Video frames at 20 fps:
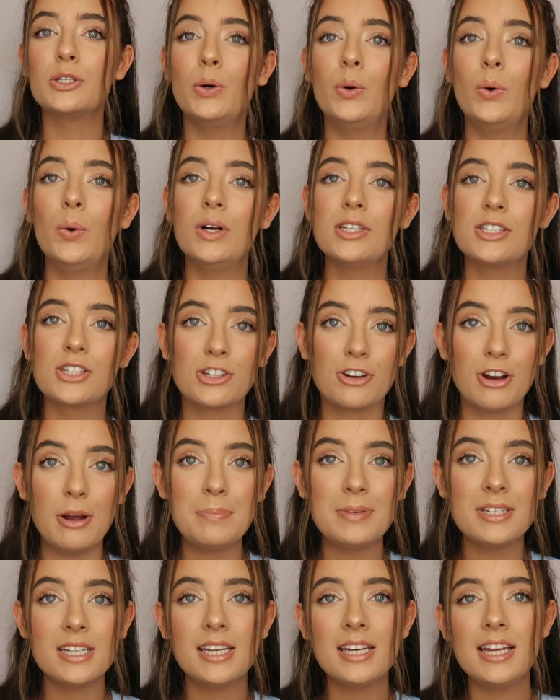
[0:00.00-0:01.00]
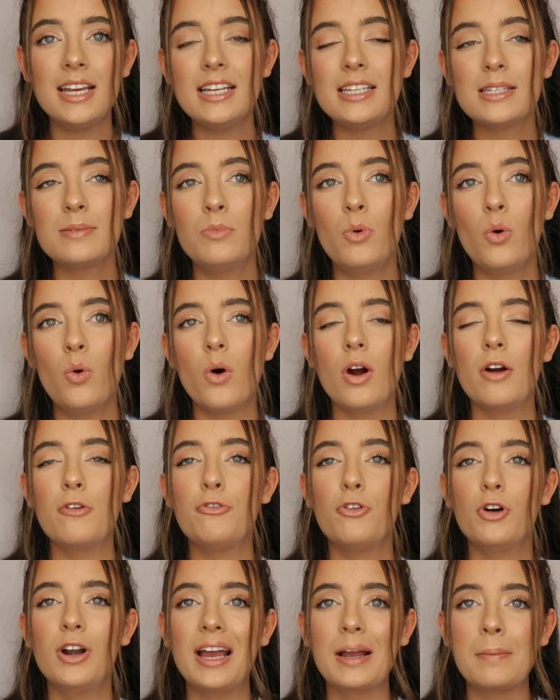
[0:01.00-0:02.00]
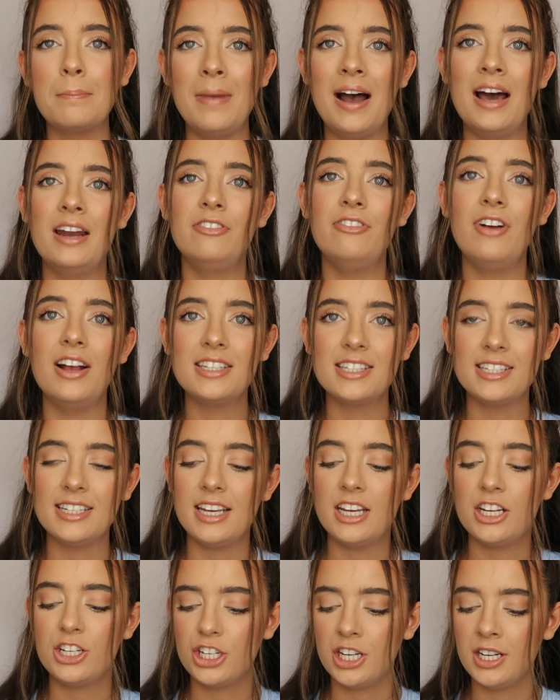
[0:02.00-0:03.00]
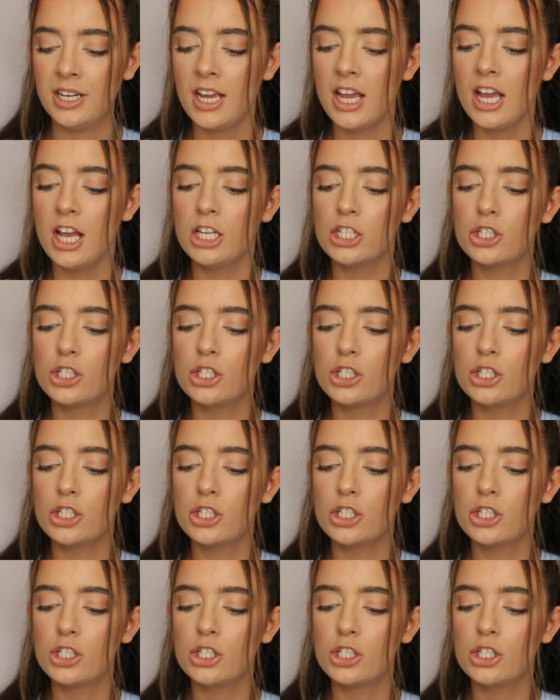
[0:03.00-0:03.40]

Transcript: So scripting is more for like manifestation.